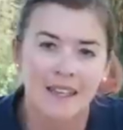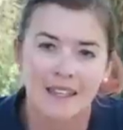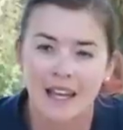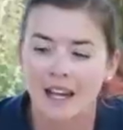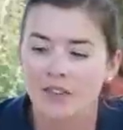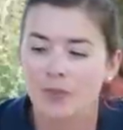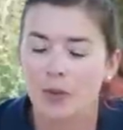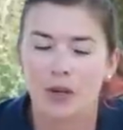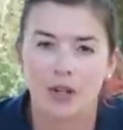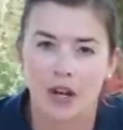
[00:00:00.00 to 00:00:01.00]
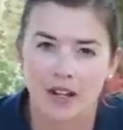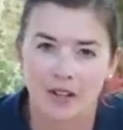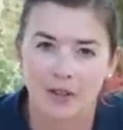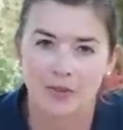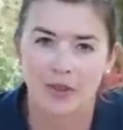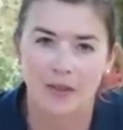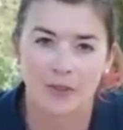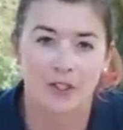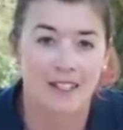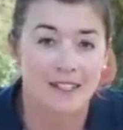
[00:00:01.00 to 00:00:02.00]
they have put a lot of
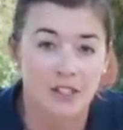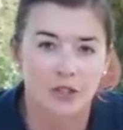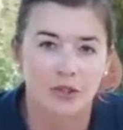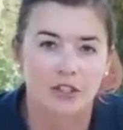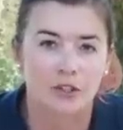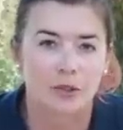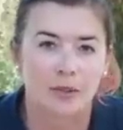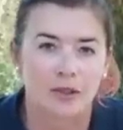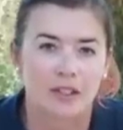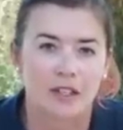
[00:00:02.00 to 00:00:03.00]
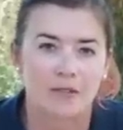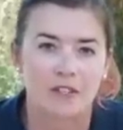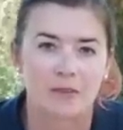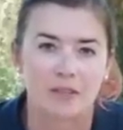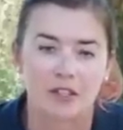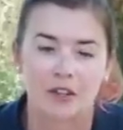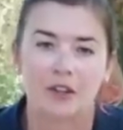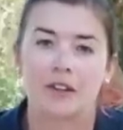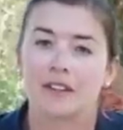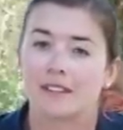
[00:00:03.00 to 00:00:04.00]
effort into the durability of this
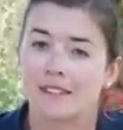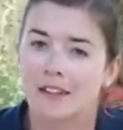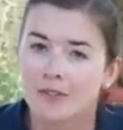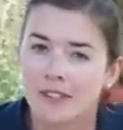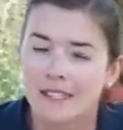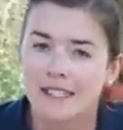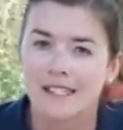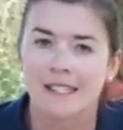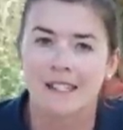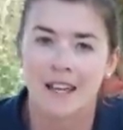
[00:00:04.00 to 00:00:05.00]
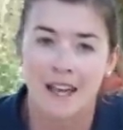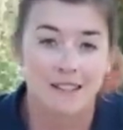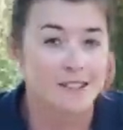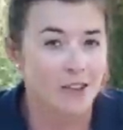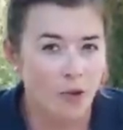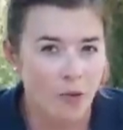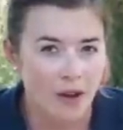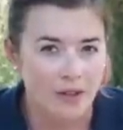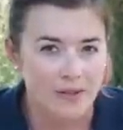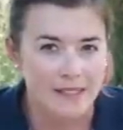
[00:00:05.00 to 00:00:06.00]
material. It's sun resistant and
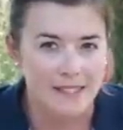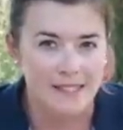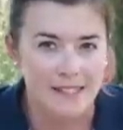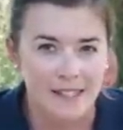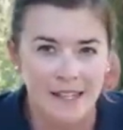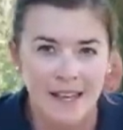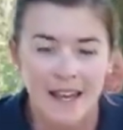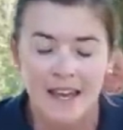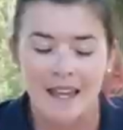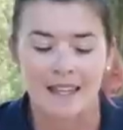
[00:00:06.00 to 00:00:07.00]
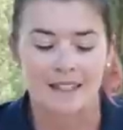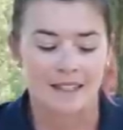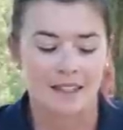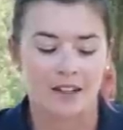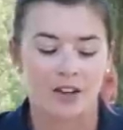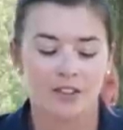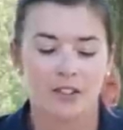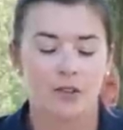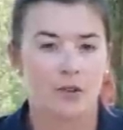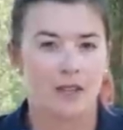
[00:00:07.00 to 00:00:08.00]
saltwater resistant, and they
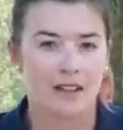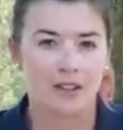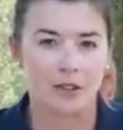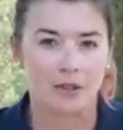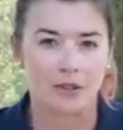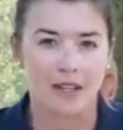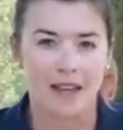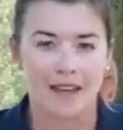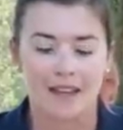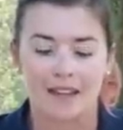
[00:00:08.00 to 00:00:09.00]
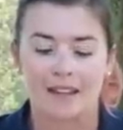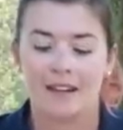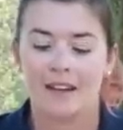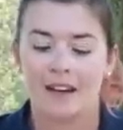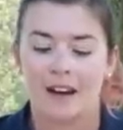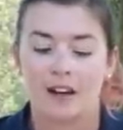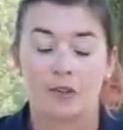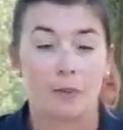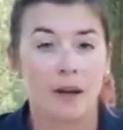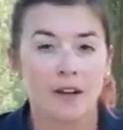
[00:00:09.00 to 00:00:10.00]
also include a uh,
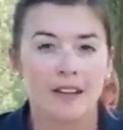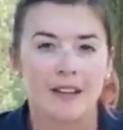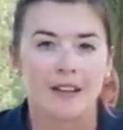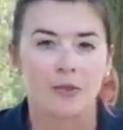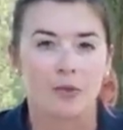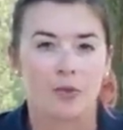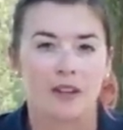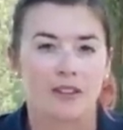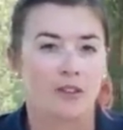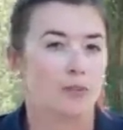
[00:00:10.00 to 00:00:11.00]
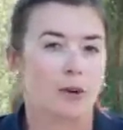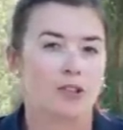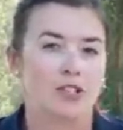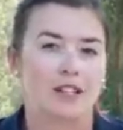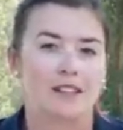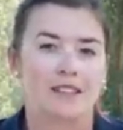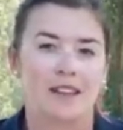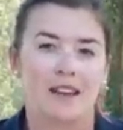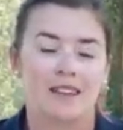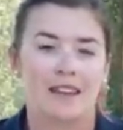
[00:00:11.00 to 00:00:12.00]
repair kit with your purchase
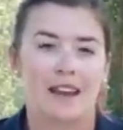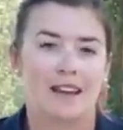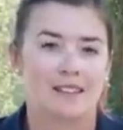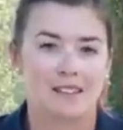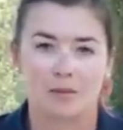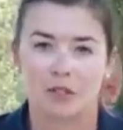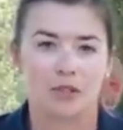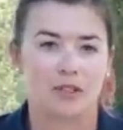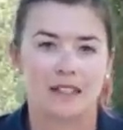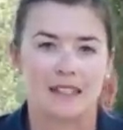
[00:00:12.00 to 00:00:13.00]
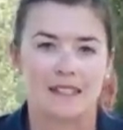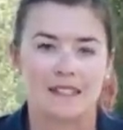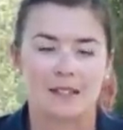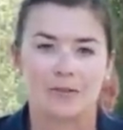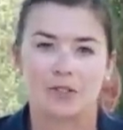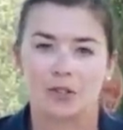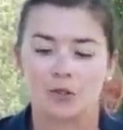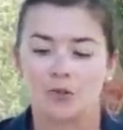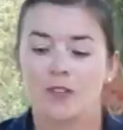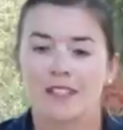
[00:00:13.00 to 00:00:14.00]
that has some glue and adhesive
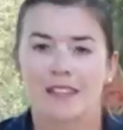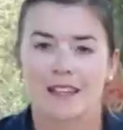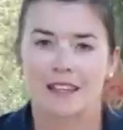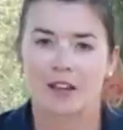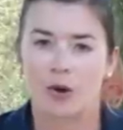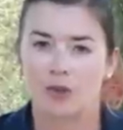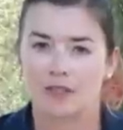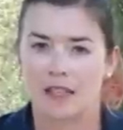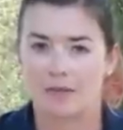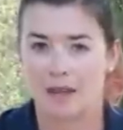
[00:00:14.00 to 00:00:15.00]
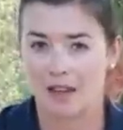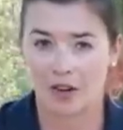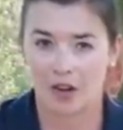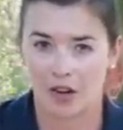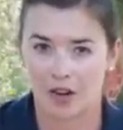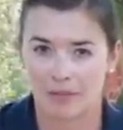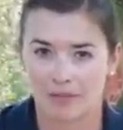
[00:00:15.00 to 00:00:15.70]
to fix any holes that may occur.